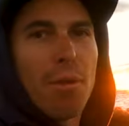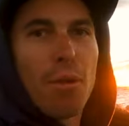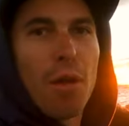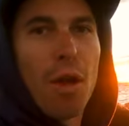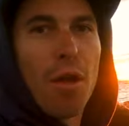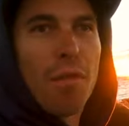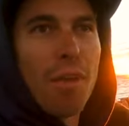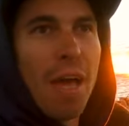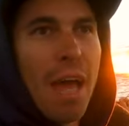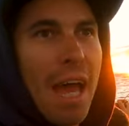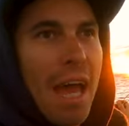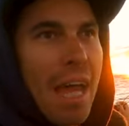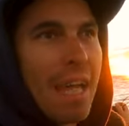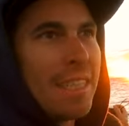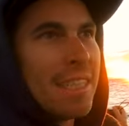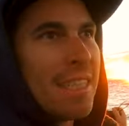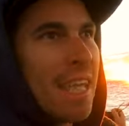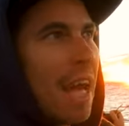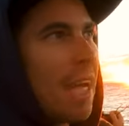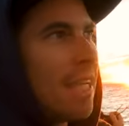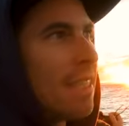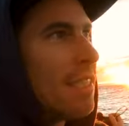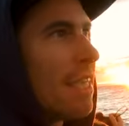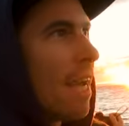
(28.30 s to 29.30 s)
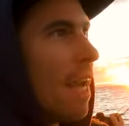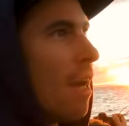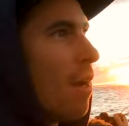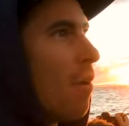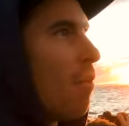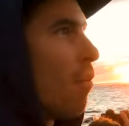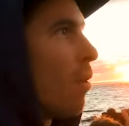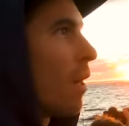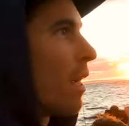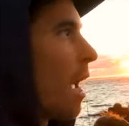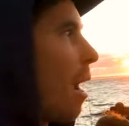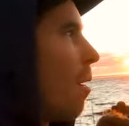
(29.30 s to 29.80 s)
we're on the Haines Hunter,
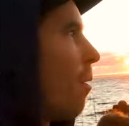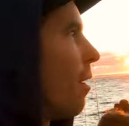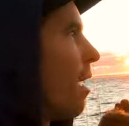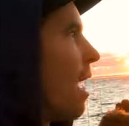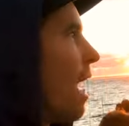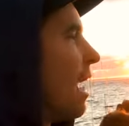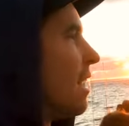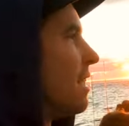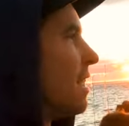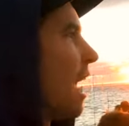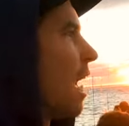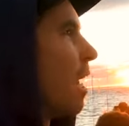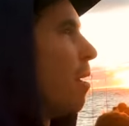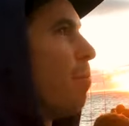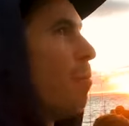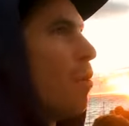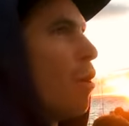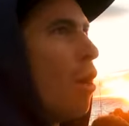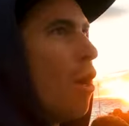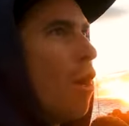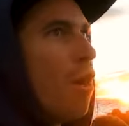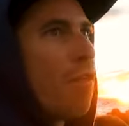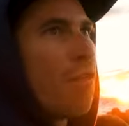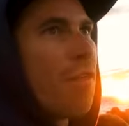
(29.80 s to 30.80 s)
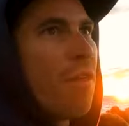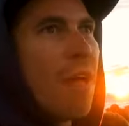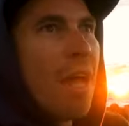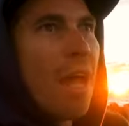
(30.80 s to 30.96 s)
we're a couple of hours out of Perth.